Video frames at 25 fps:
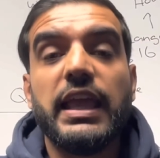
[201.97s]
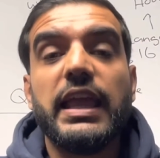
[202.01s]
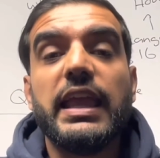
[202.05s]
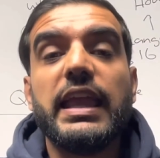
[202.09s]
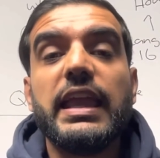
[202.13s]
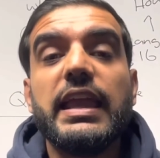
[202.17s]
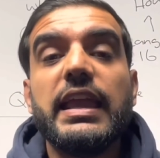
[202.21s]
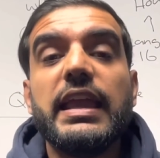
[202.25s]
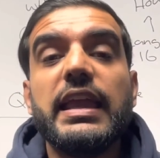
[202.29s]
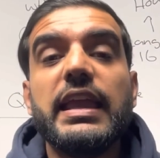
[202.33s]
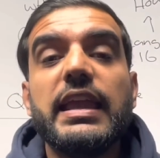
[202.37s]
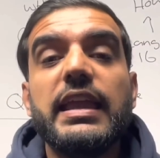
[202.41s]

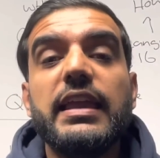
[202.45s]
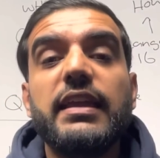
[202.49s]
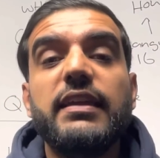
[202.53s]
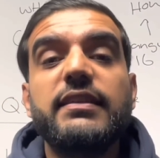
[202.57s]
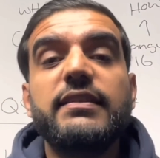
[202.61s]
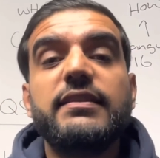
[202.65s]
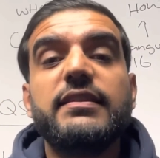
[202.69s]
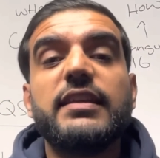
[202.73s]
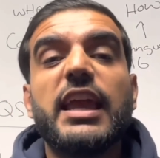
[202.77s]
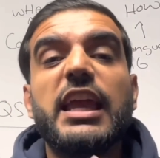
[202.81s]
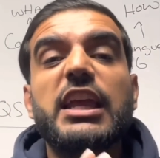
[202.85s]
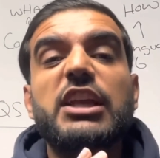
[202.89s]
It
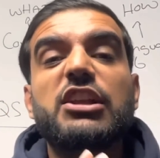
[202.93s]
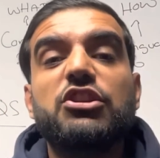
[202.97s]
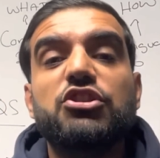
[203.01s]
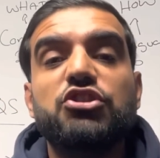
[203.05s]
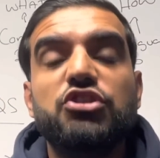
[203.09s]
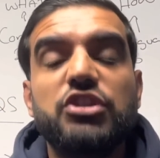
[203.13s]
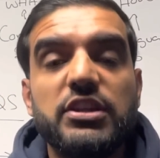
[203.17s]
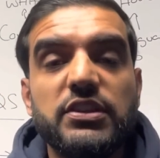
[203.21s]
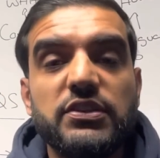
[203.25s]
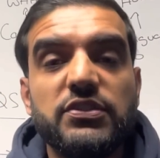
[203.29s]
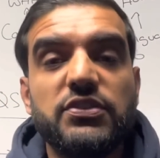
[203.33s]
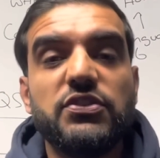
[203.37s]
is a
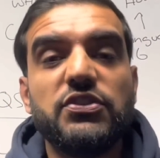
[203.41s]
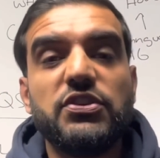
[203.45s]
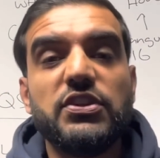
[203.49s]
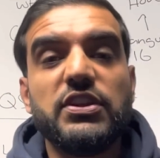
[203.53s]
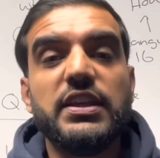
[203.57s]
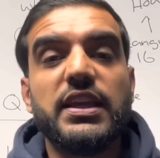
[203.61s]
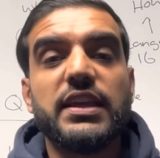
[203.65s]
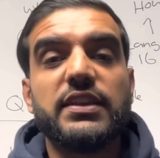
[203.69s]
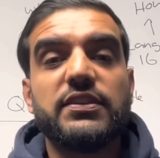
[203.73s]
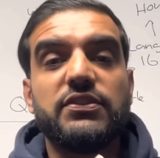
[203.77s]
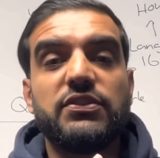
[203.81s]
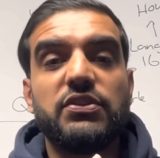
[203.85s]

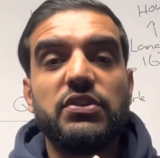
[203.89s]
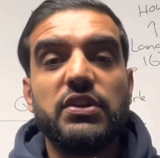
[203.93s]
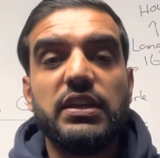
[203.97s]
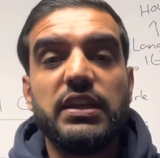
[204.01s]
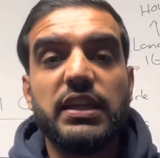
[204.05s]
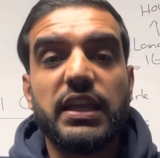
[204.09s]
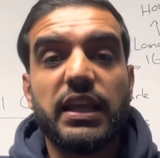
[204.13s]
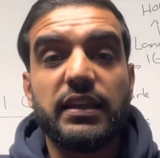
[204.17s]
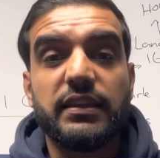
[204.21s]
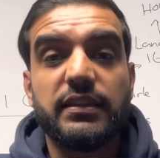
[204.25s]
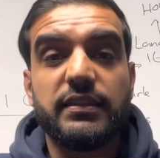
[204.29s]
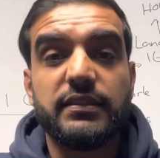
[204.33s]

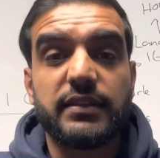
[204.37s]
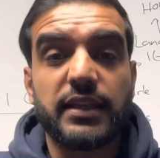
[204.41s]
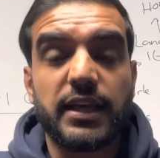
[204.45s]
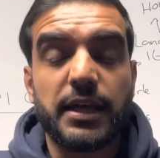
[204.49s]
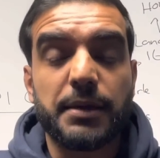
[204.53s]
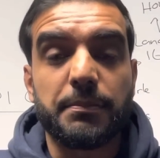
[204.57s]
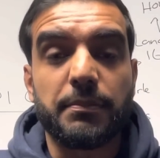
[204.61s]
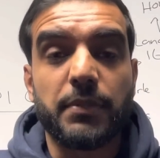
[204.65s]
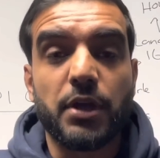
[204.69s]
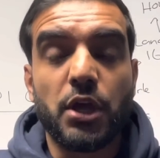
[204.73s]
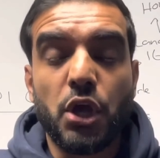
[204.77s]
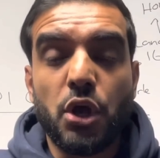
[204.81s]
GCSE
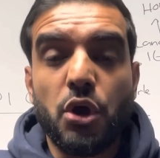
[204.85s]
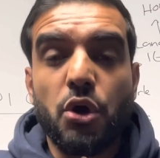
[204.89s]
exam.